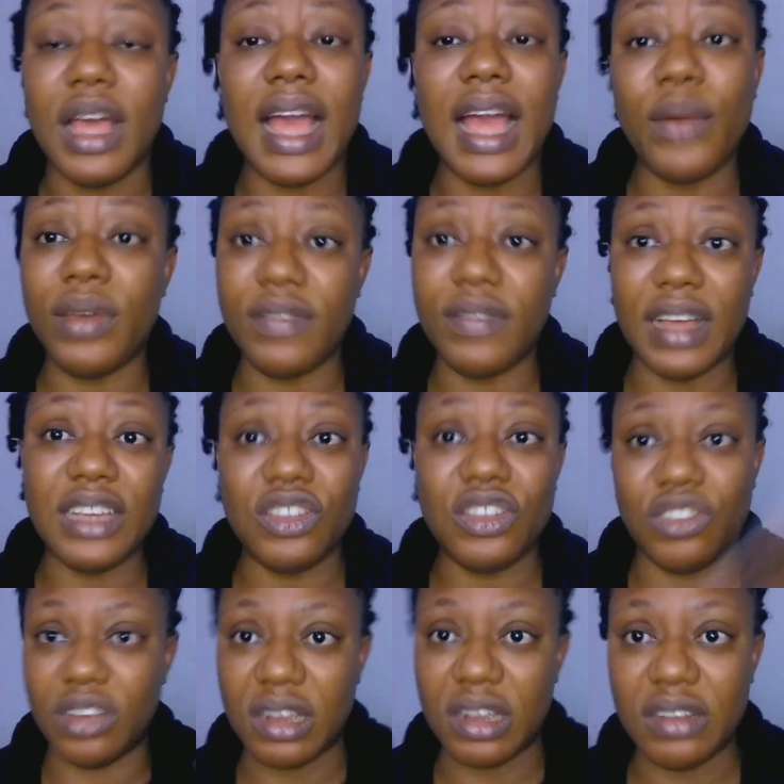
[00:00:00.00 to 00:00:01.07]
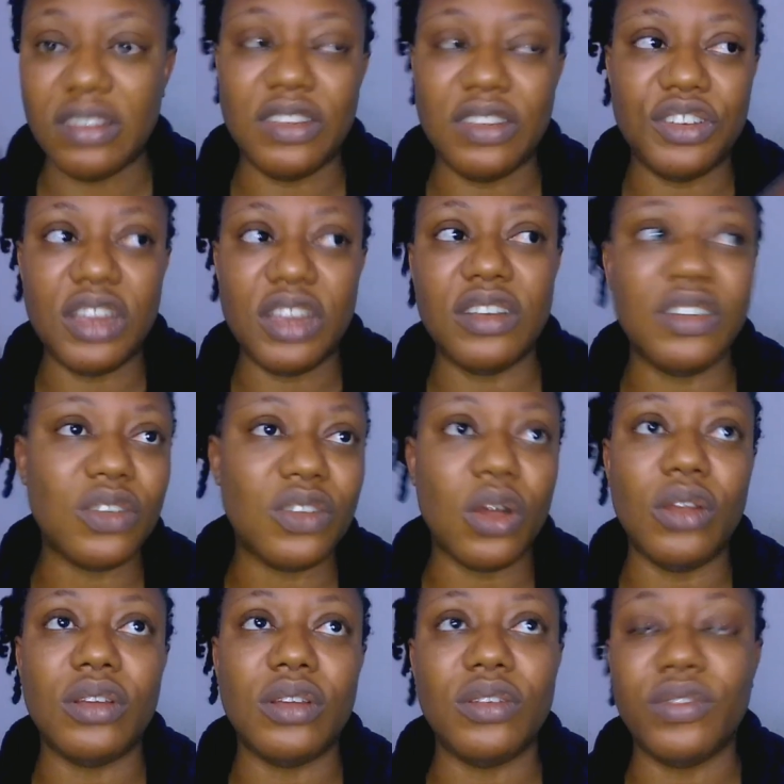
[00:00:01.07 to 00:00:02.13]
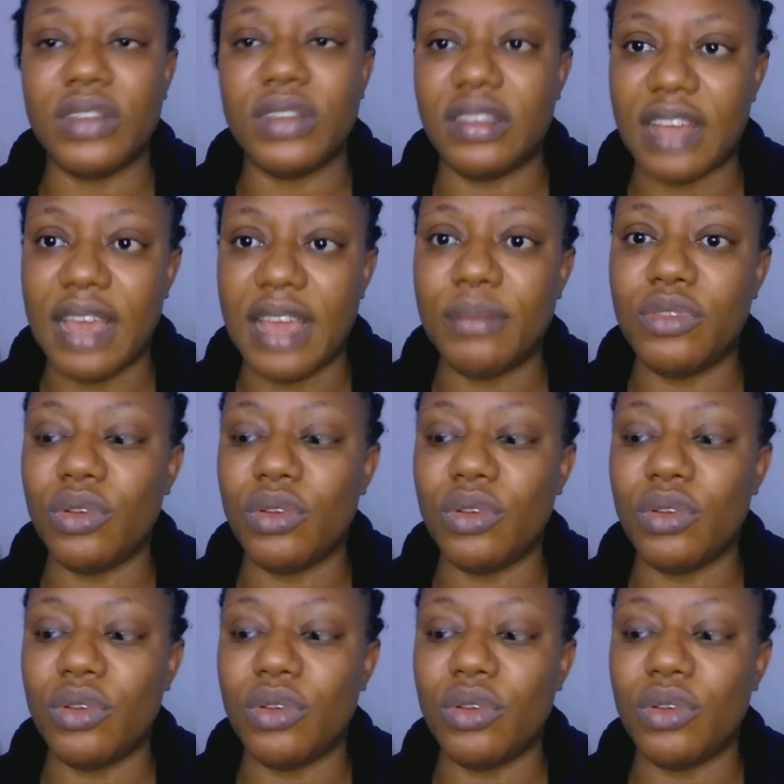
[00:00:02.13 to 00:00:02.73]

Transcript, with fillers: However, it turns, it changes color over time.